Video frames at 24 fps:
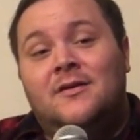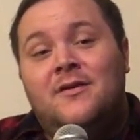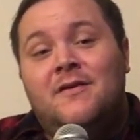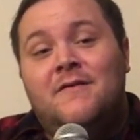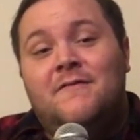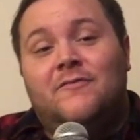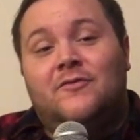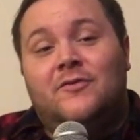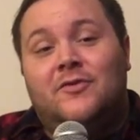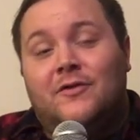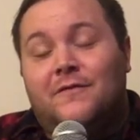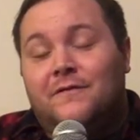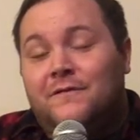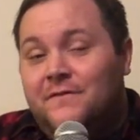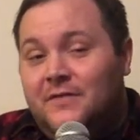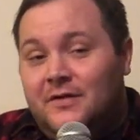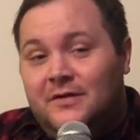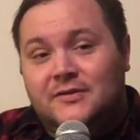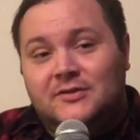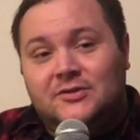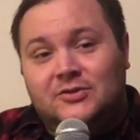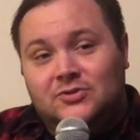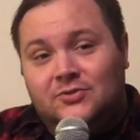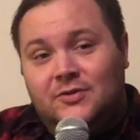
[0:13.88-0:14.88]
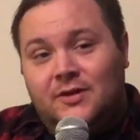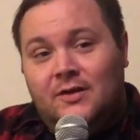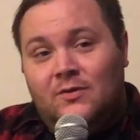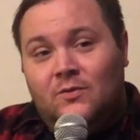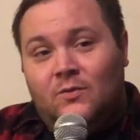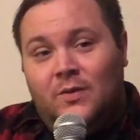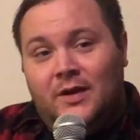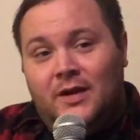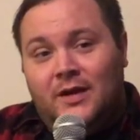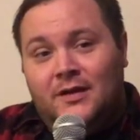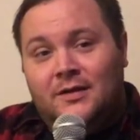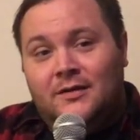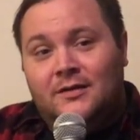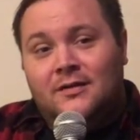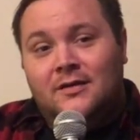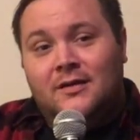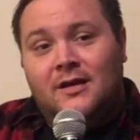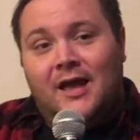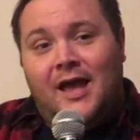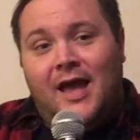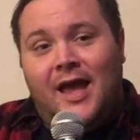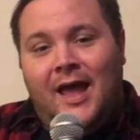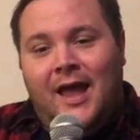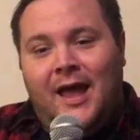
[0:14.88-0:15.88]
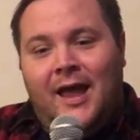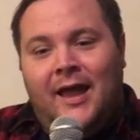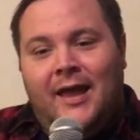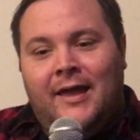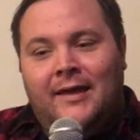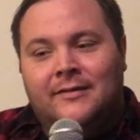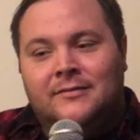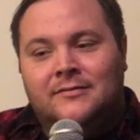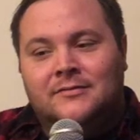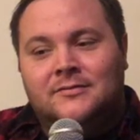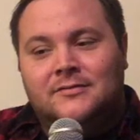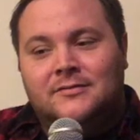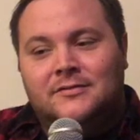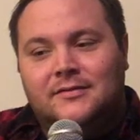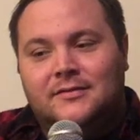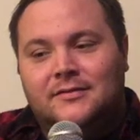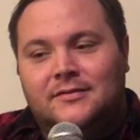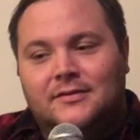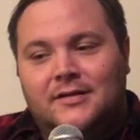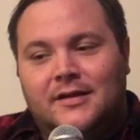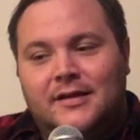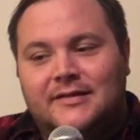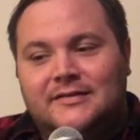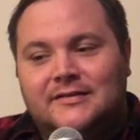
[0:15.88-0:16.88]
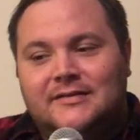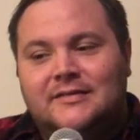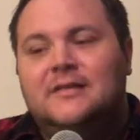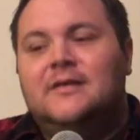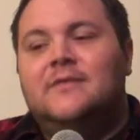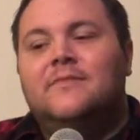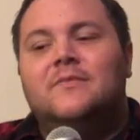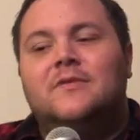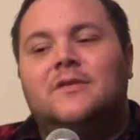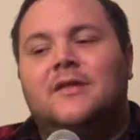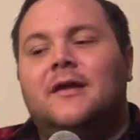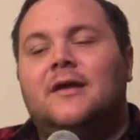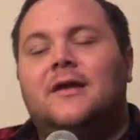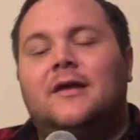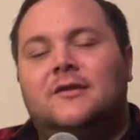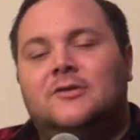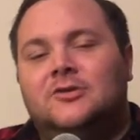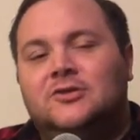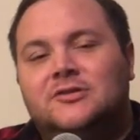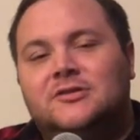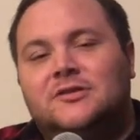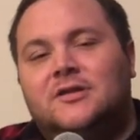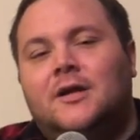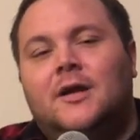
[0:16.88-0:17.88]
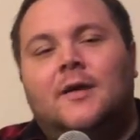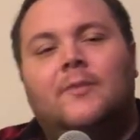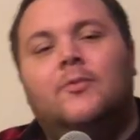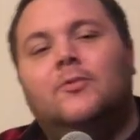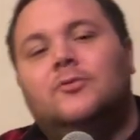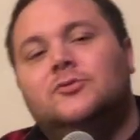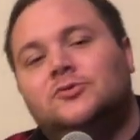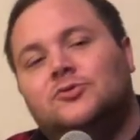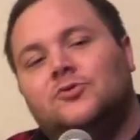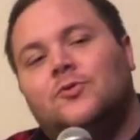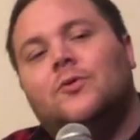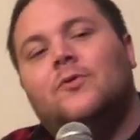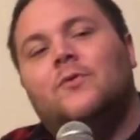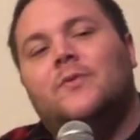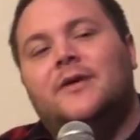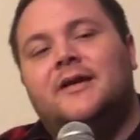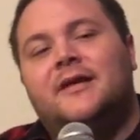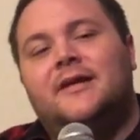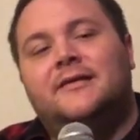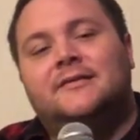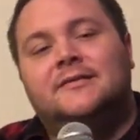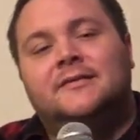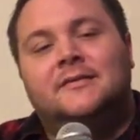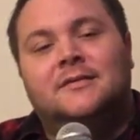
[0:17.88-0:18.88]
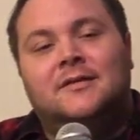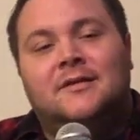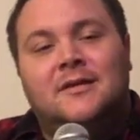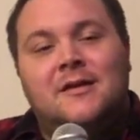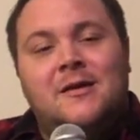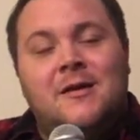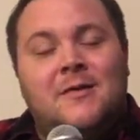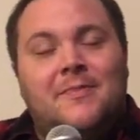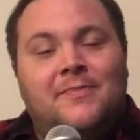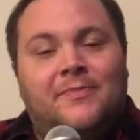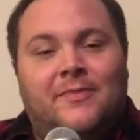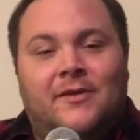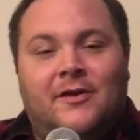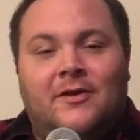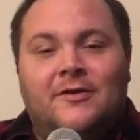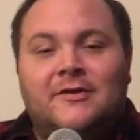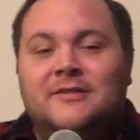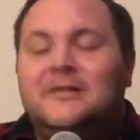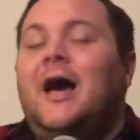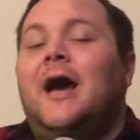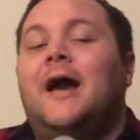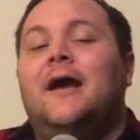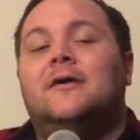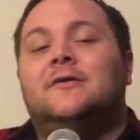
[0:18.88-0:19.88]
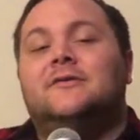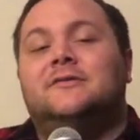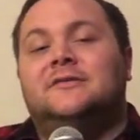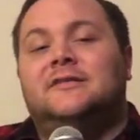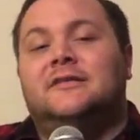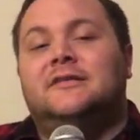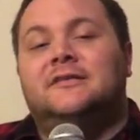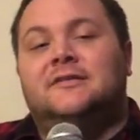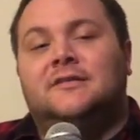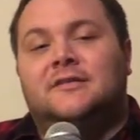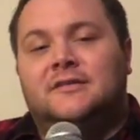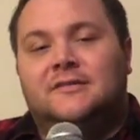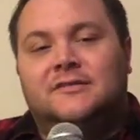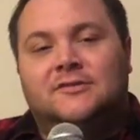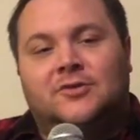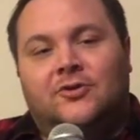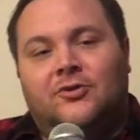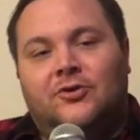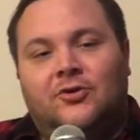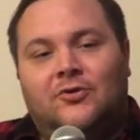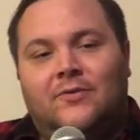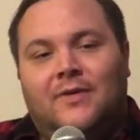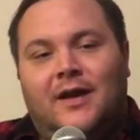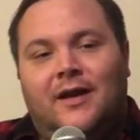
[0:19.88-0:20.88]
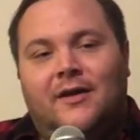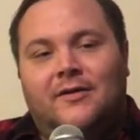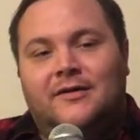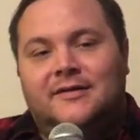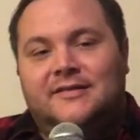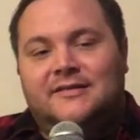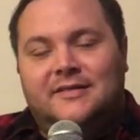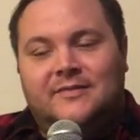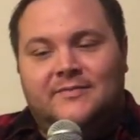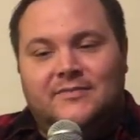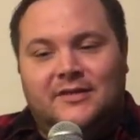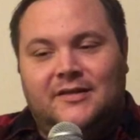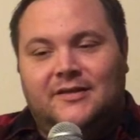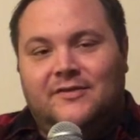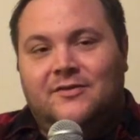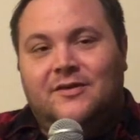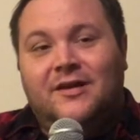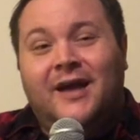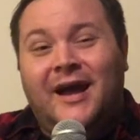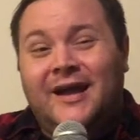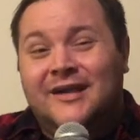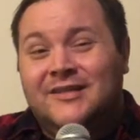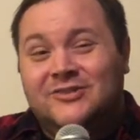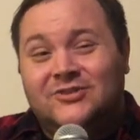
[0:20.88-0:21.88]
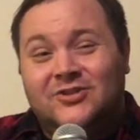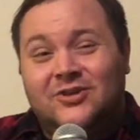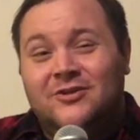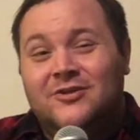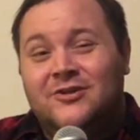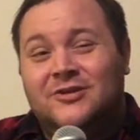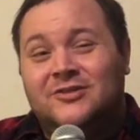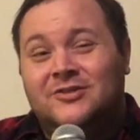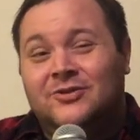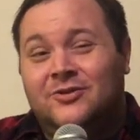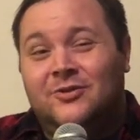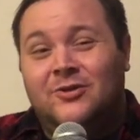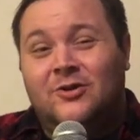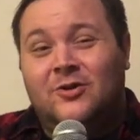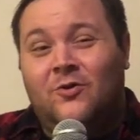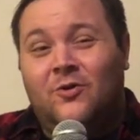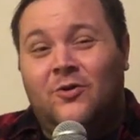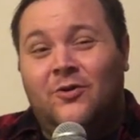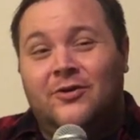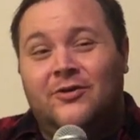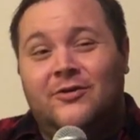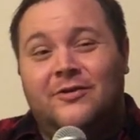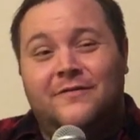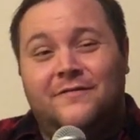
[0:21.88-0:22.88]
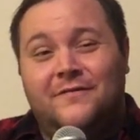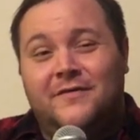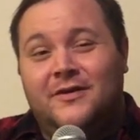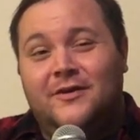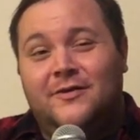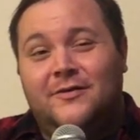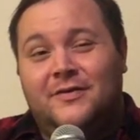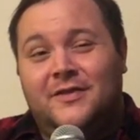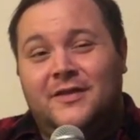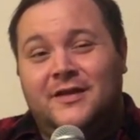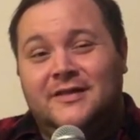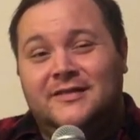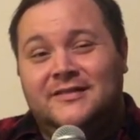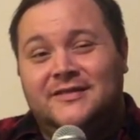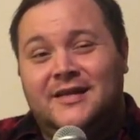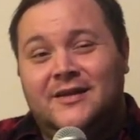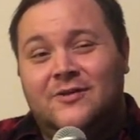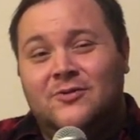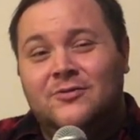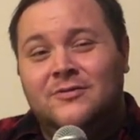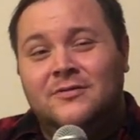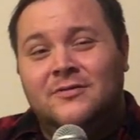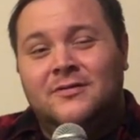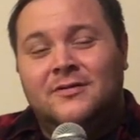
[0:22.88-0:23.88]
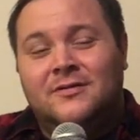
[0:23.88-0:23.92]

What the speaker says: for their fifth straight win, and it seems like in just a couple short weeks, their entire season has turned around. It seems like they're kind of starting to turn a corner and figure things out.